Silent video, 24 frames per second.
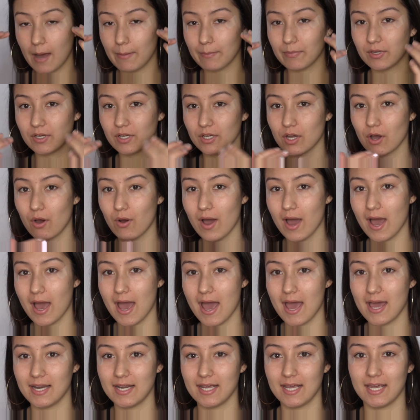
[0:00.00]
I'm going to go
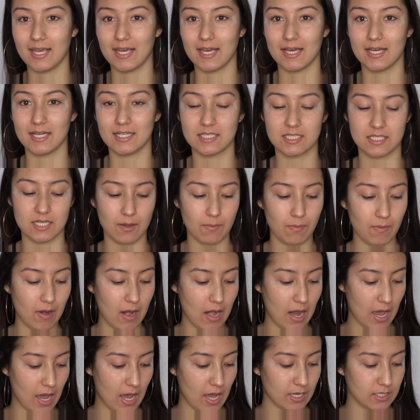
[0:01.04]
ahead and
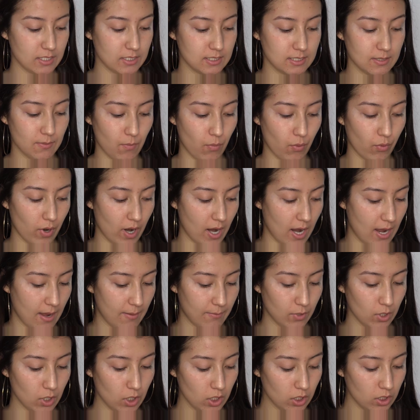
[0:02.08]
apply some
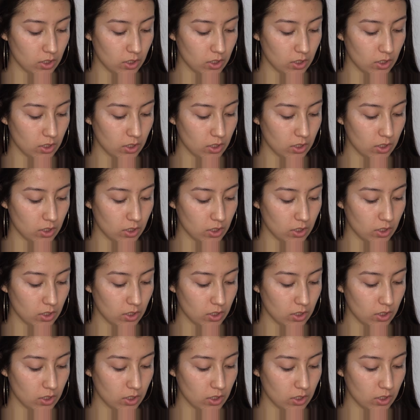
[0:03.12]
primer.